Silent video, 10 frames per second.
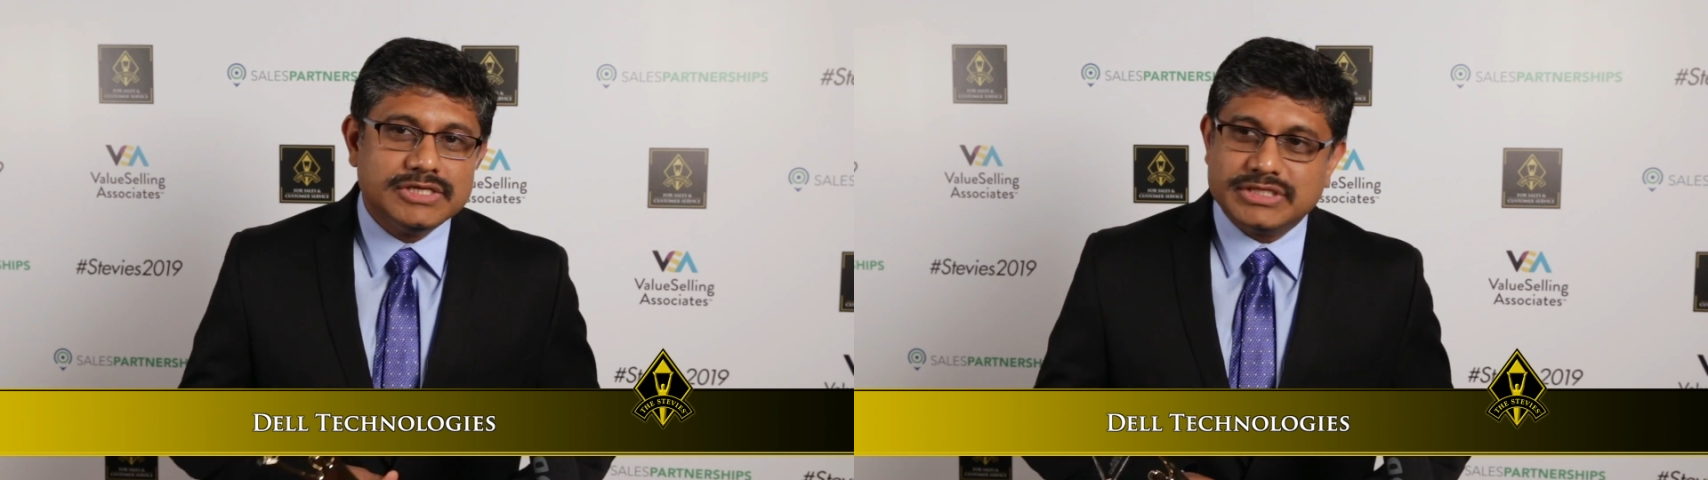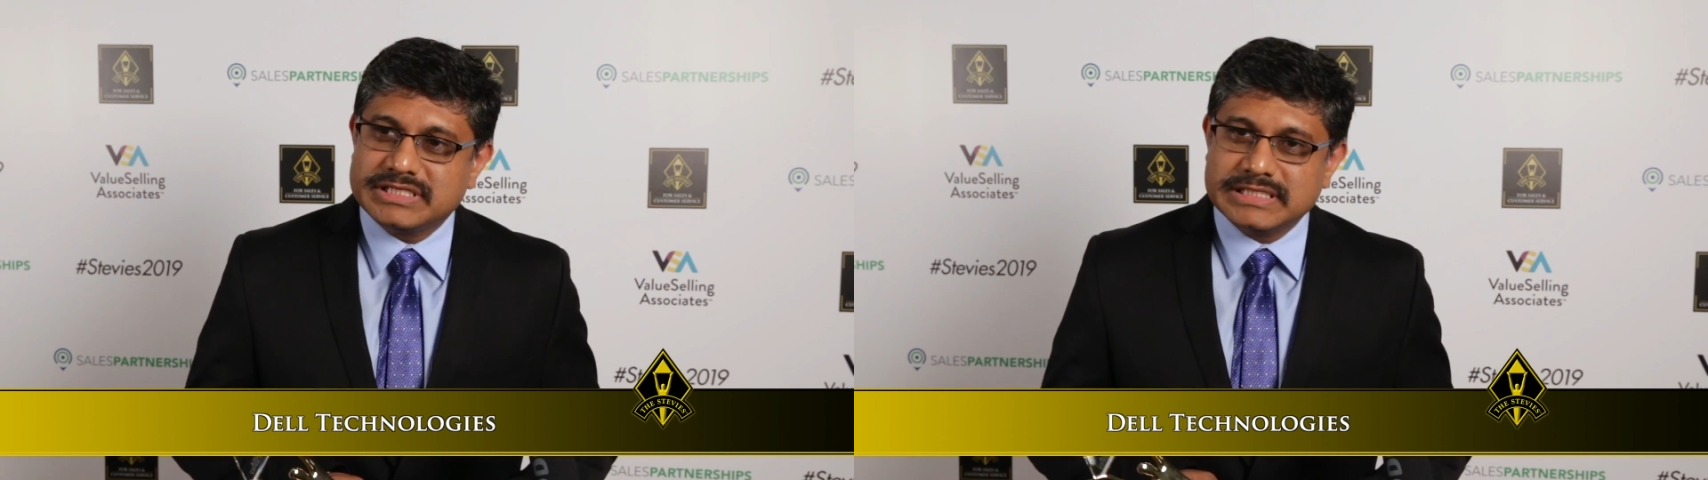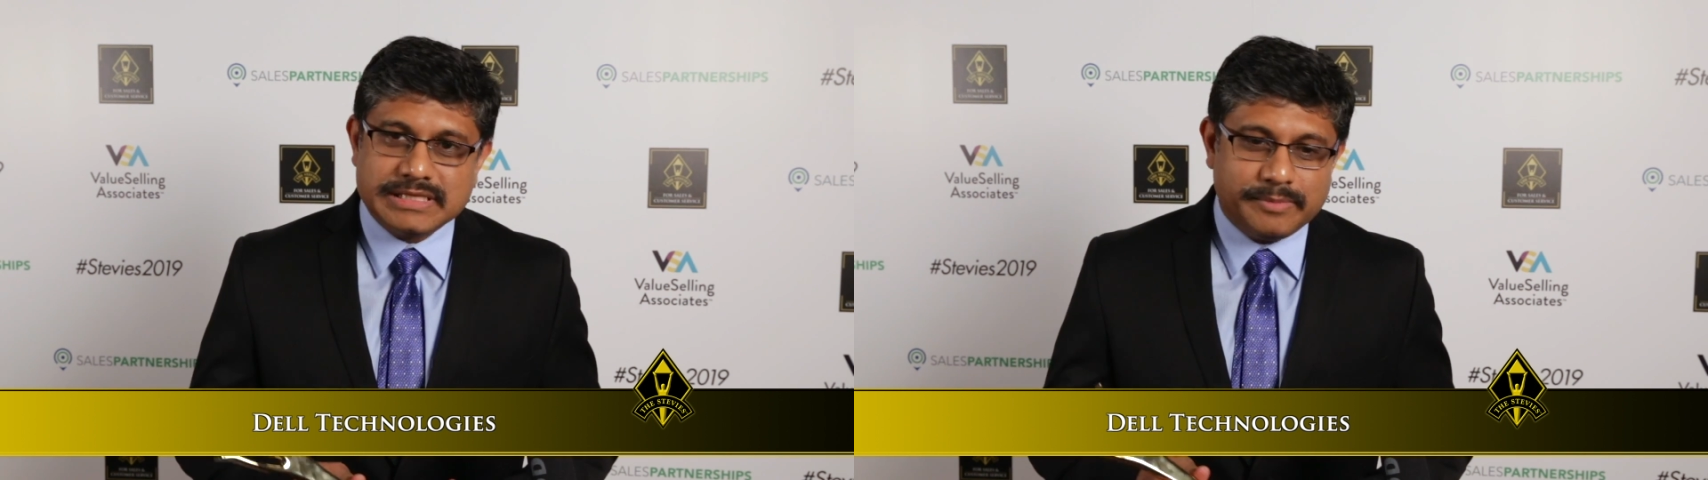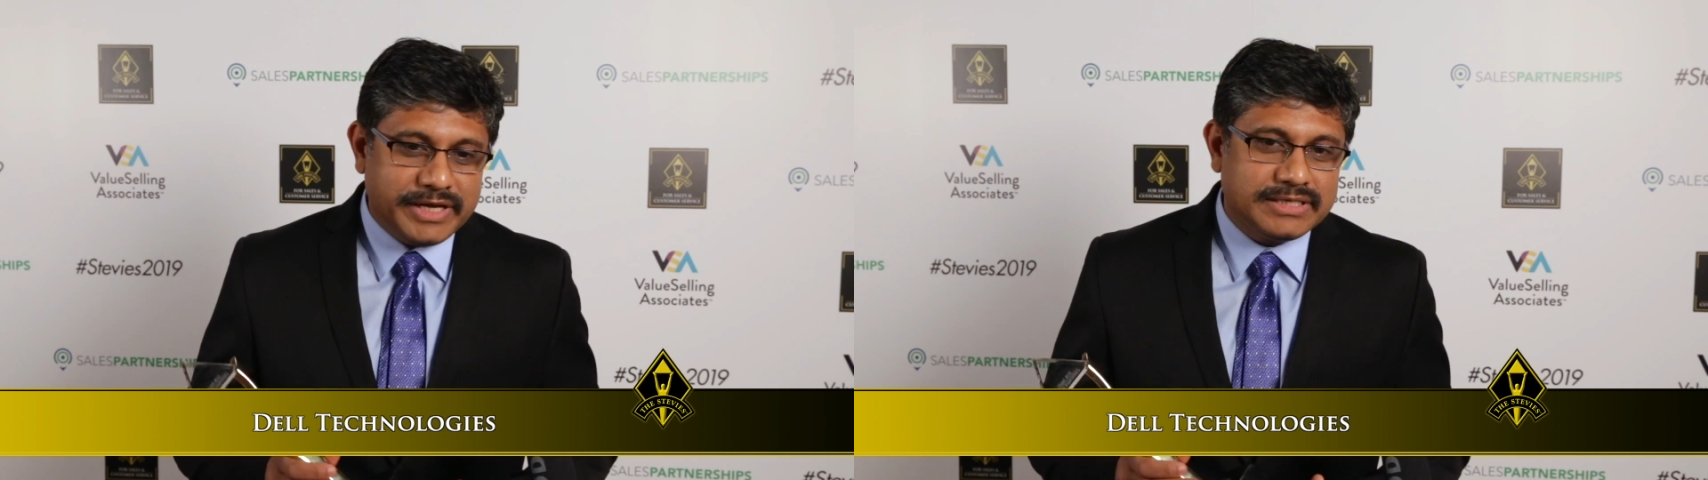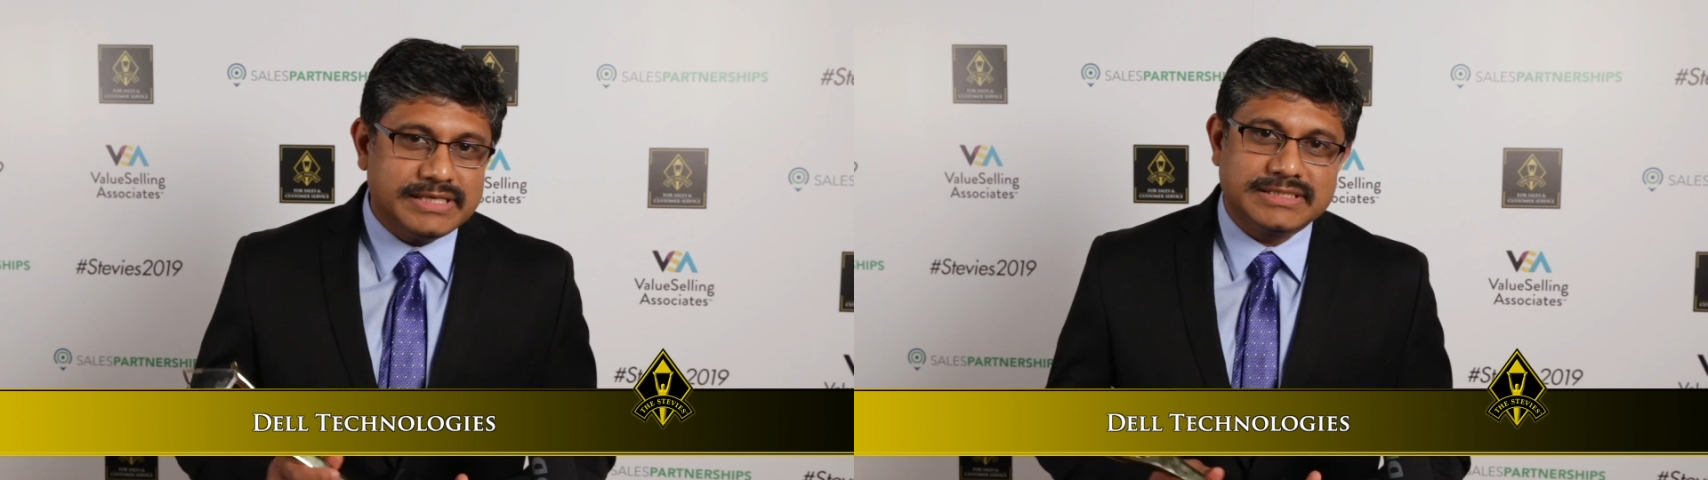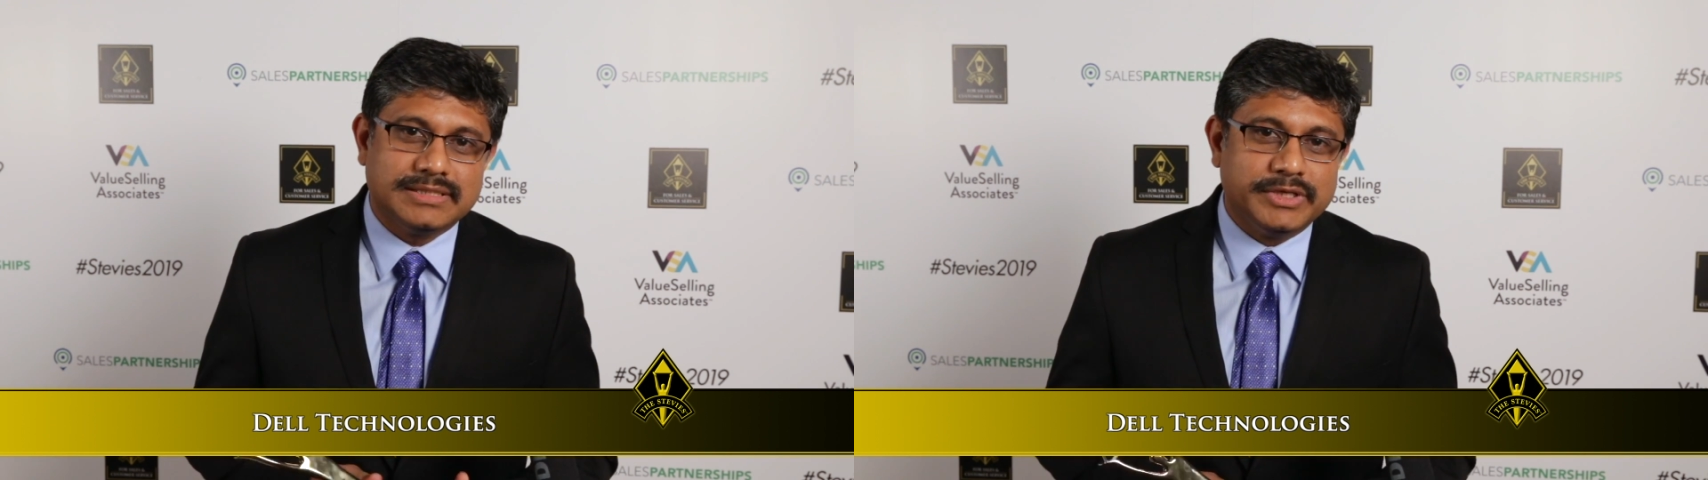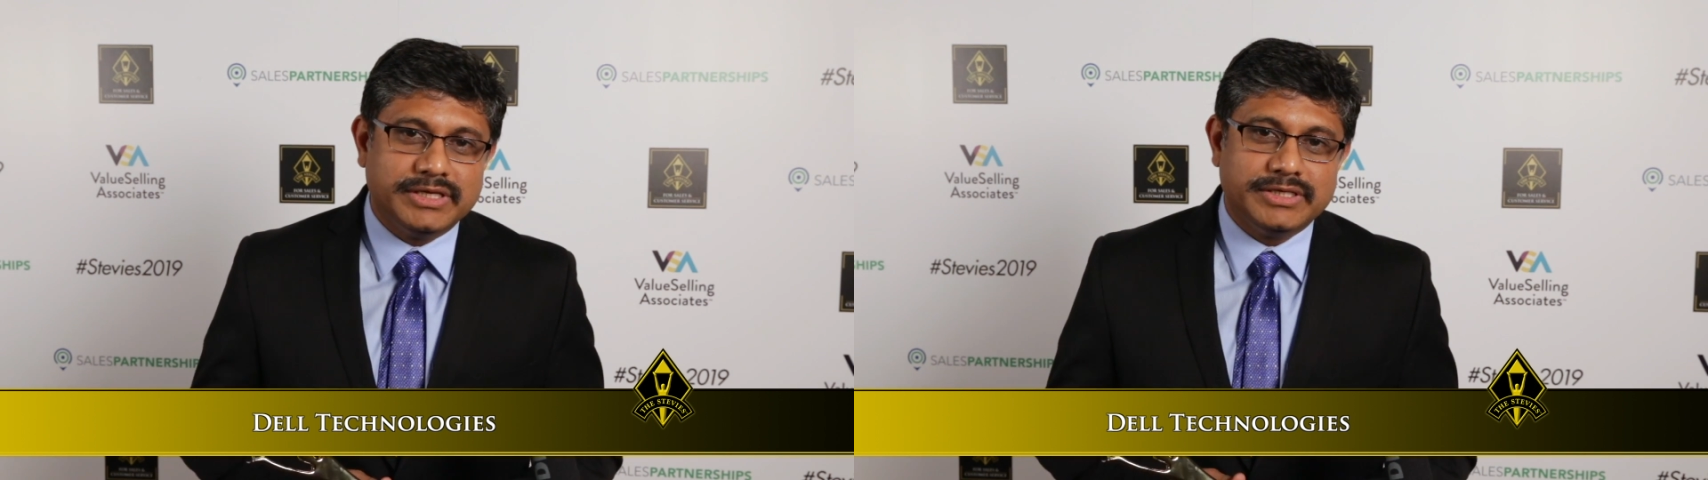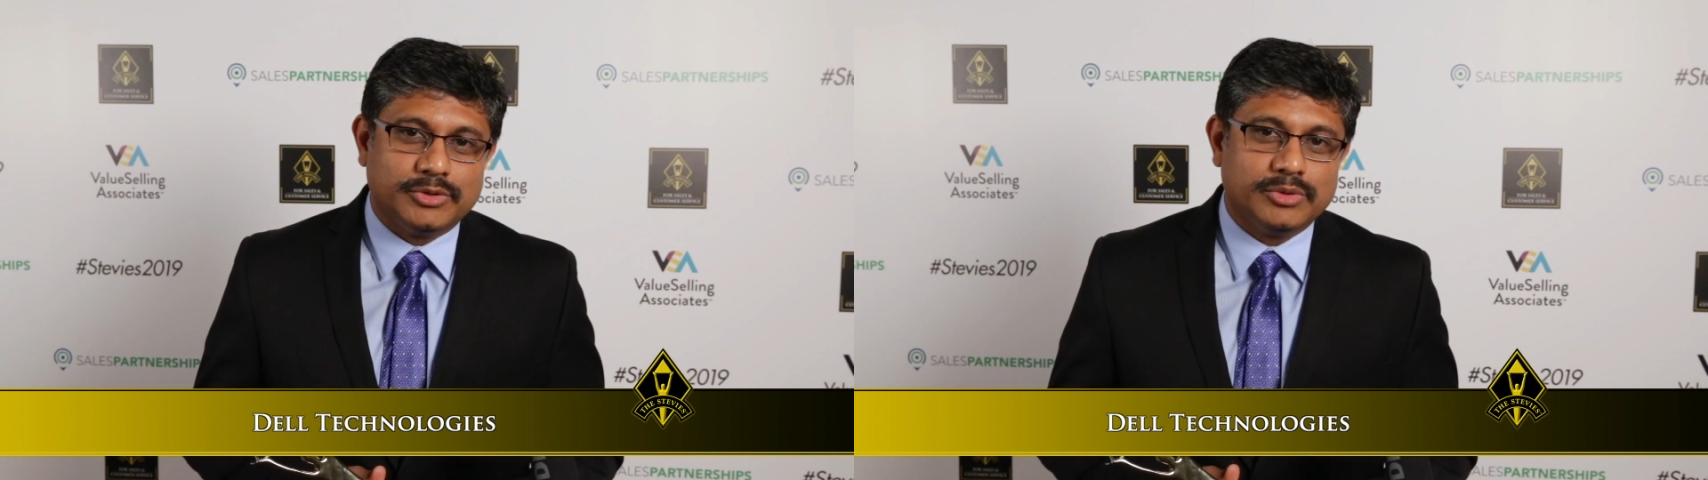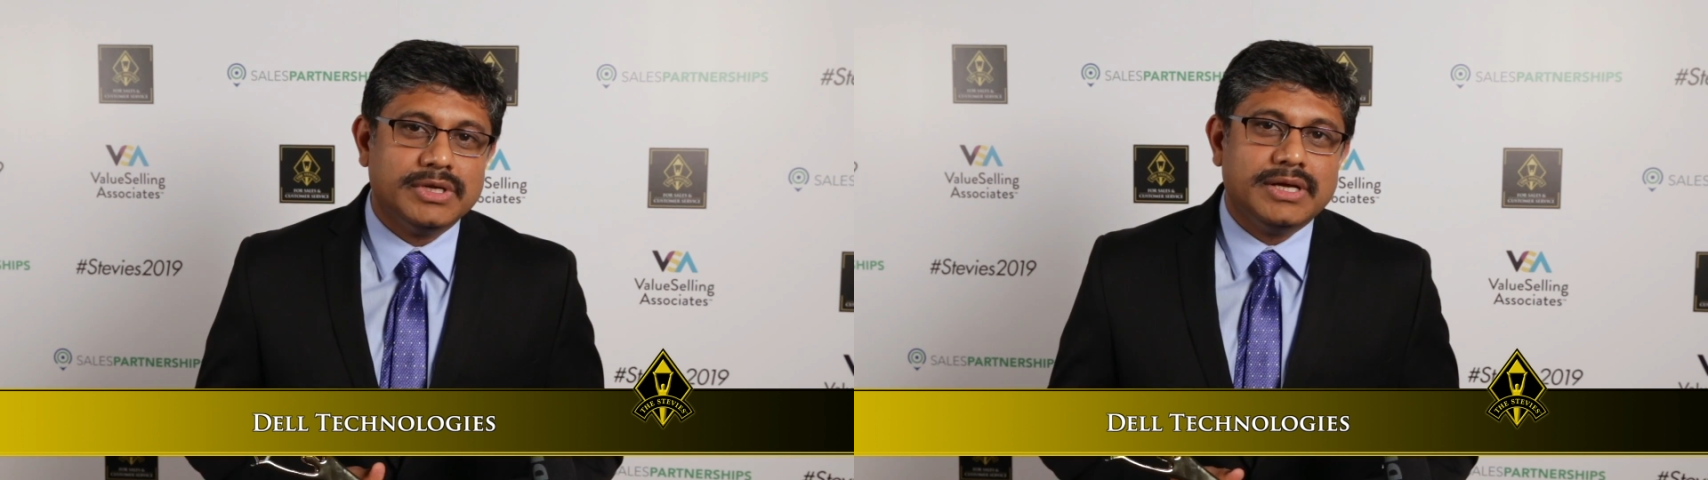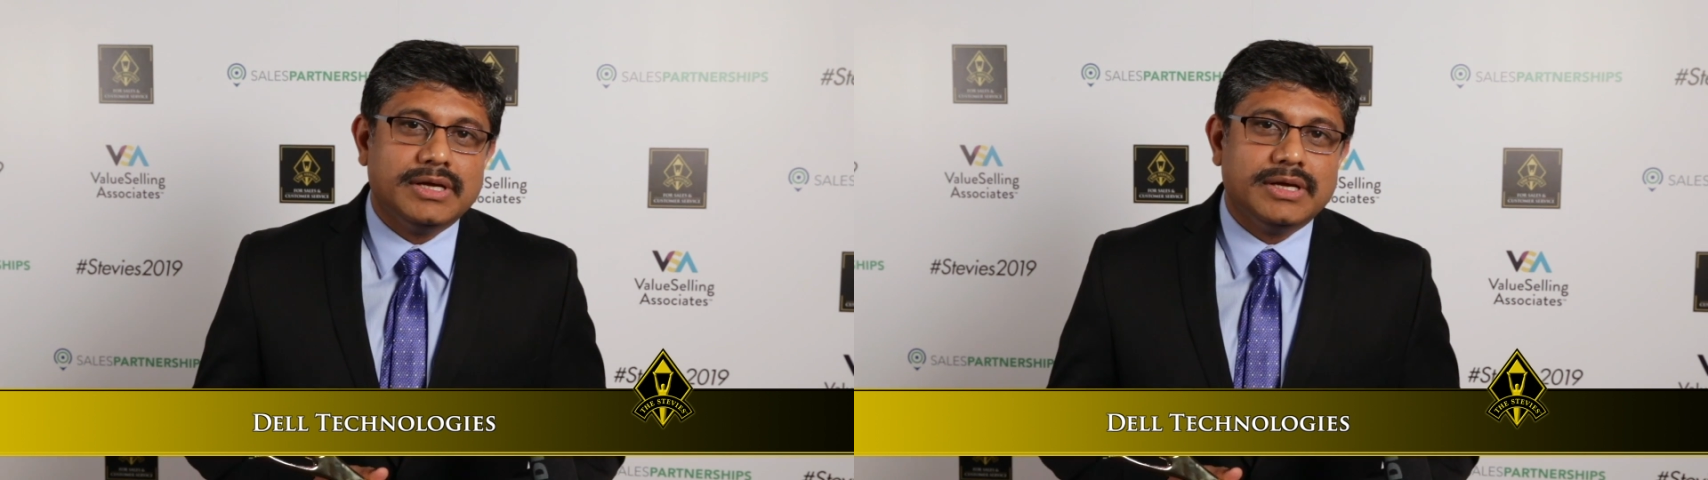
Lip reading: So this is a big testimony to